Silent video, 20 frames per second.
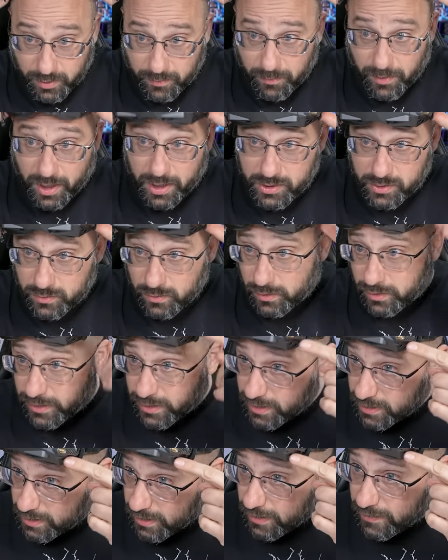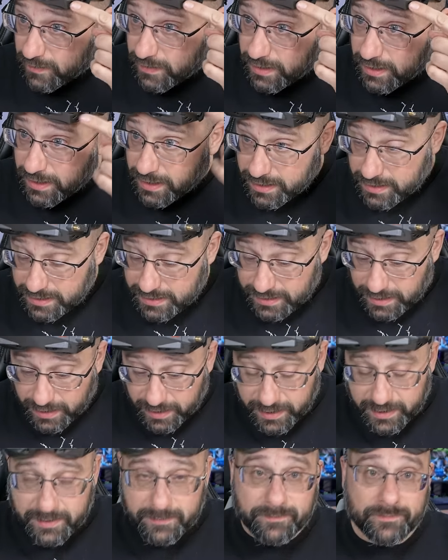module is on the
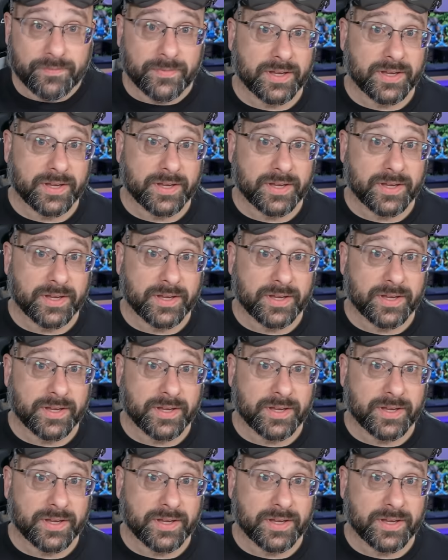inside.